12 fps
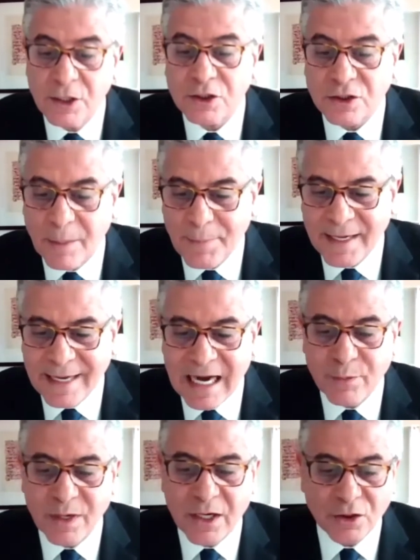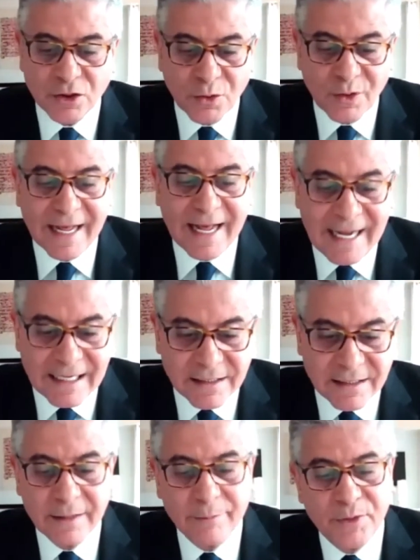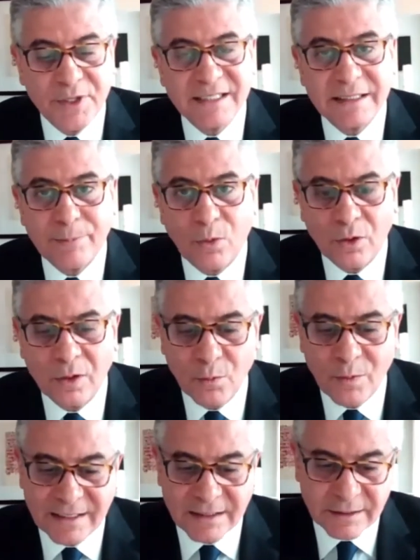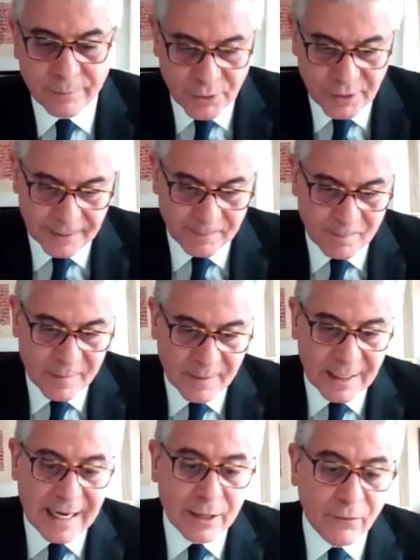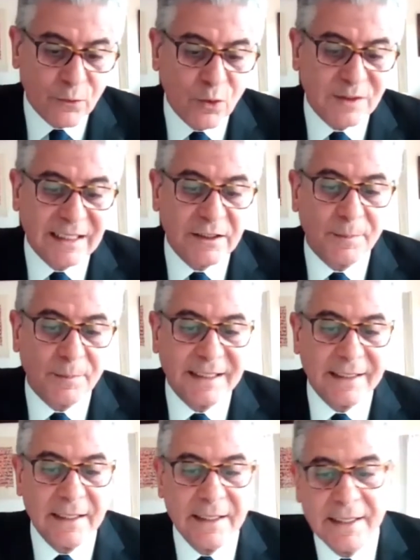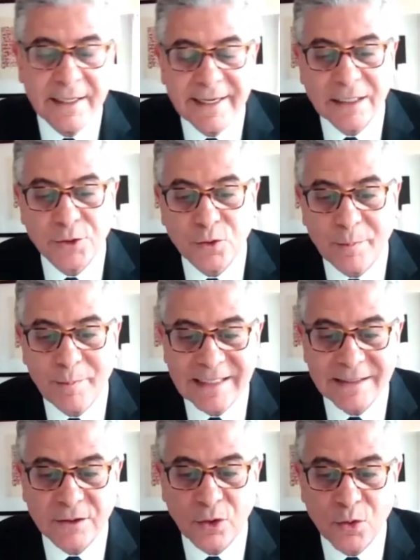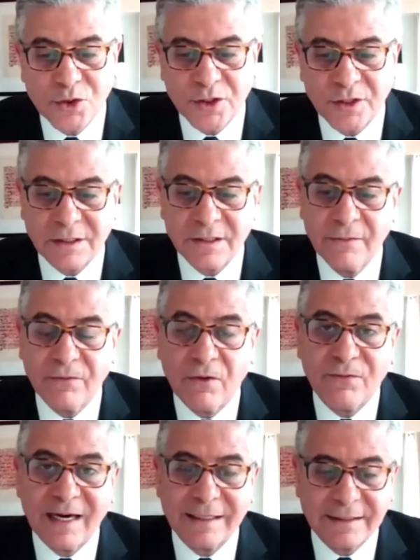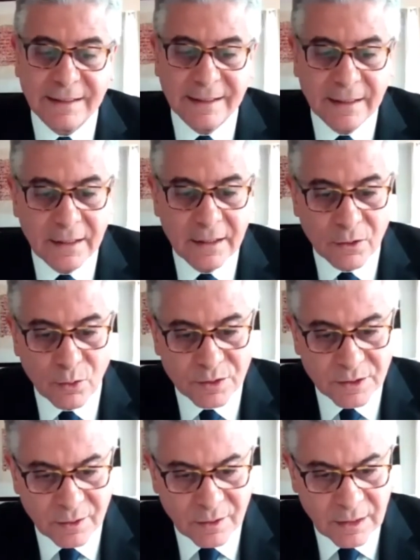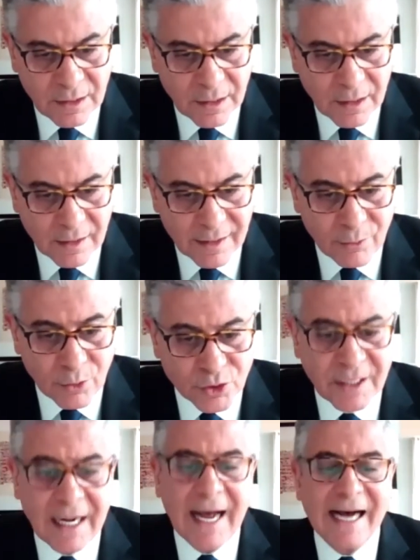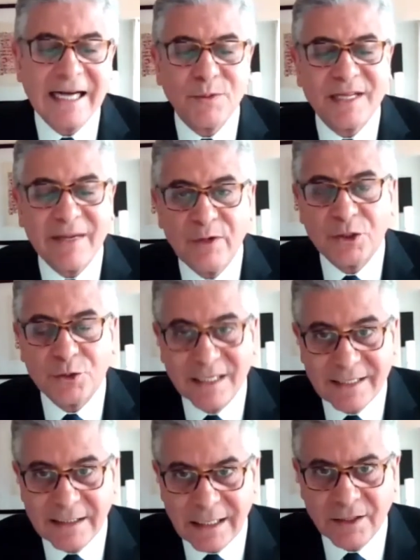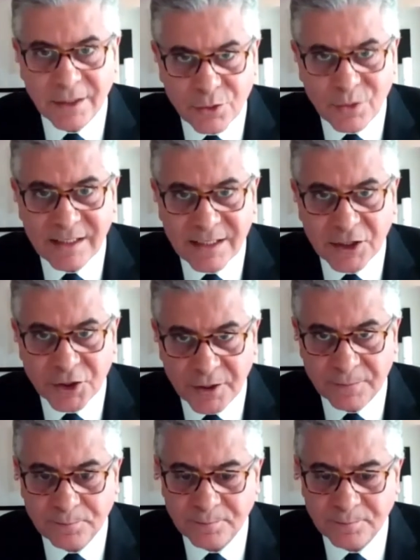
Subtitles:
stopping agricultural and municipal waste burning, and of course, adopting nature-based solutions for fighting coastal erosion. As we then transition,